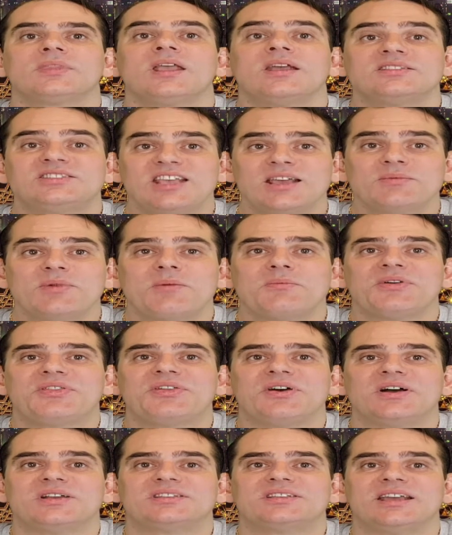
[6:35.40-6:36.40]
Tip number
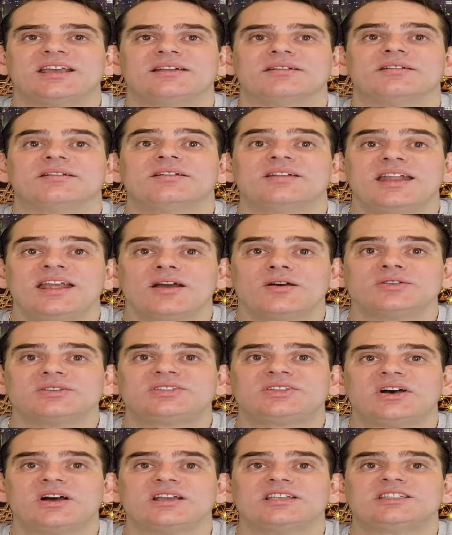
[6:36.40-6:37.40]
13. Neon
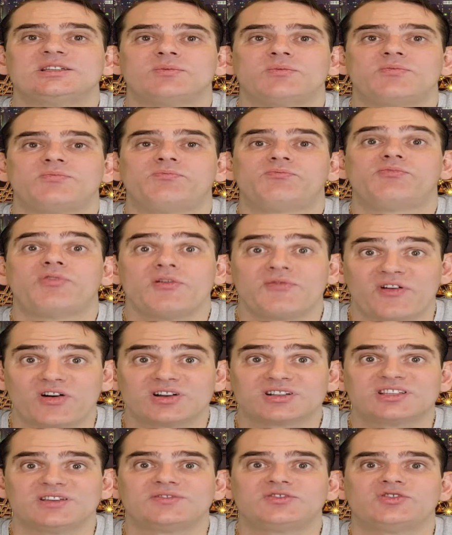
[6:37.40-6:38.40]
signs and
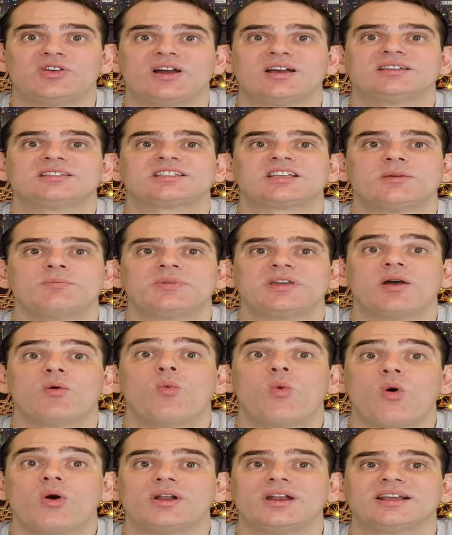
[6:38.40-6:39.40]
provocative dress can be a
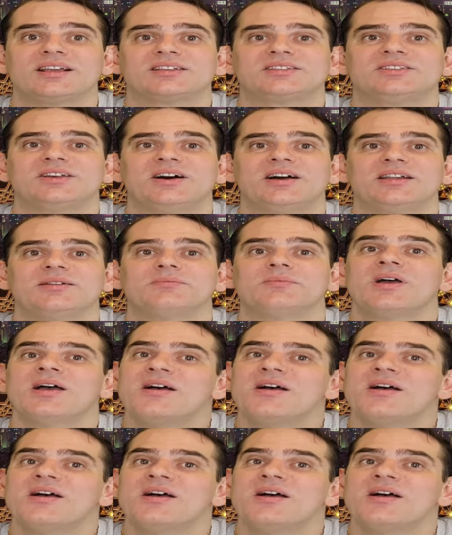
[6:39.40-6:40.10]
warning sign.